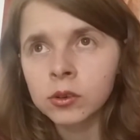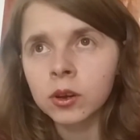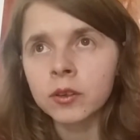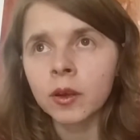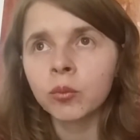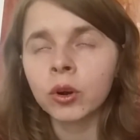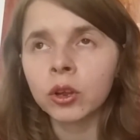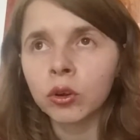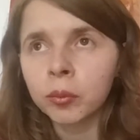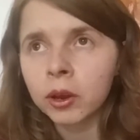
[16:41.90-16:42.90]
as I'm
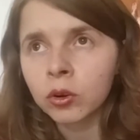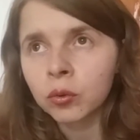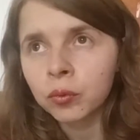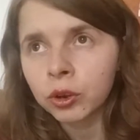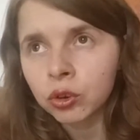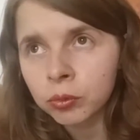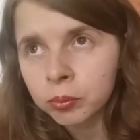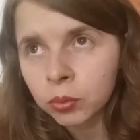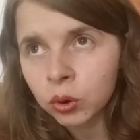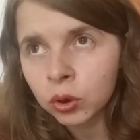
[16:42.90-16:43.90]
working on my
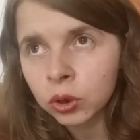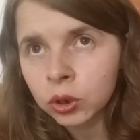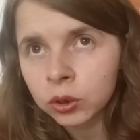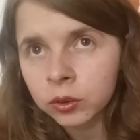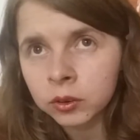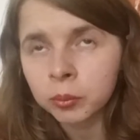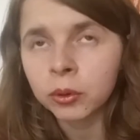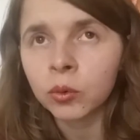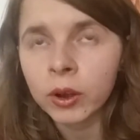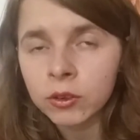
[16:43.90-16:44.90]
non-fiction book,
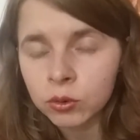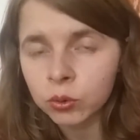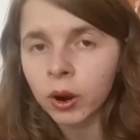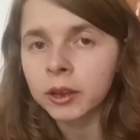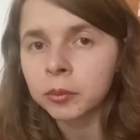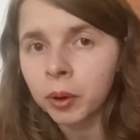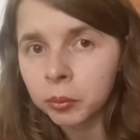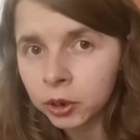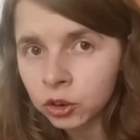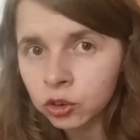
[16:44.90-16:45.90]
Simple Ways to Write,
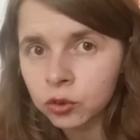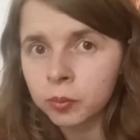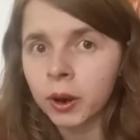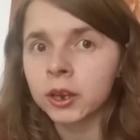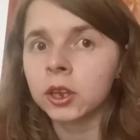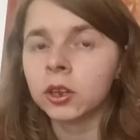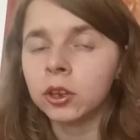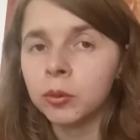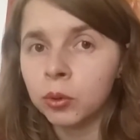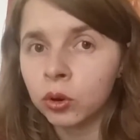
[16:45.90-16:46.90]
Publish, Market a
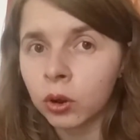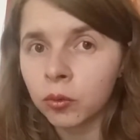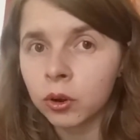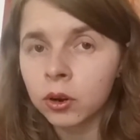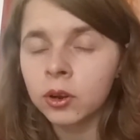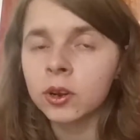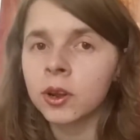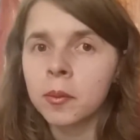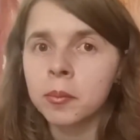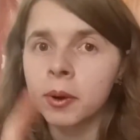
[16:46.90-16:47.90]
Debut Novel,
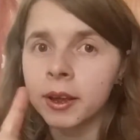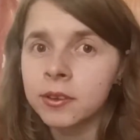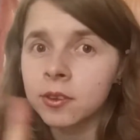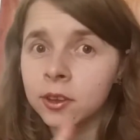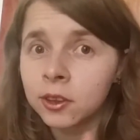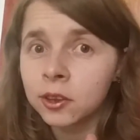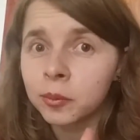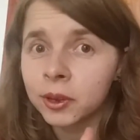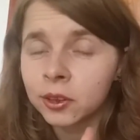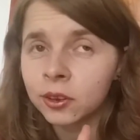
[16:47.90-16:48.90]
plus
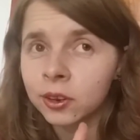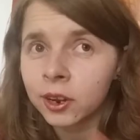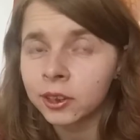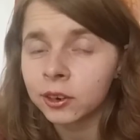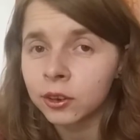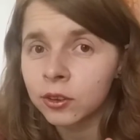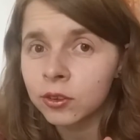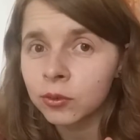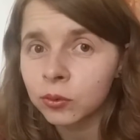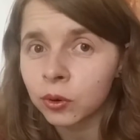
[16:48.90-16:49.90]
intimate letters
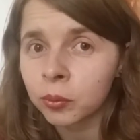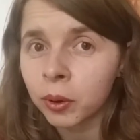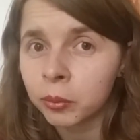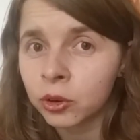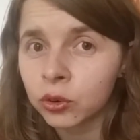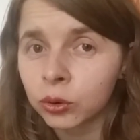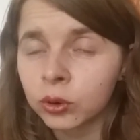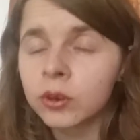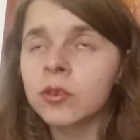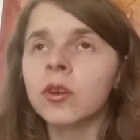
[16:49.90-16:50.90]
from published
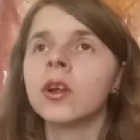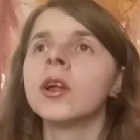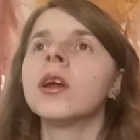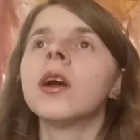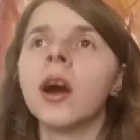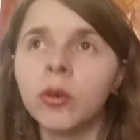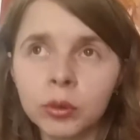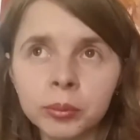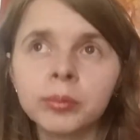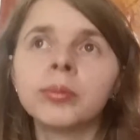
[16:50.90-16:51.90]
authors. I
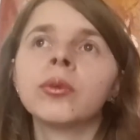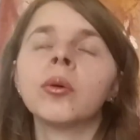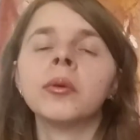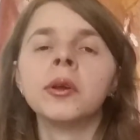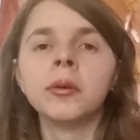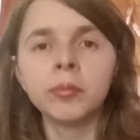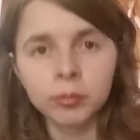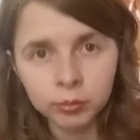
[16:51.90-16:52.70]
will probably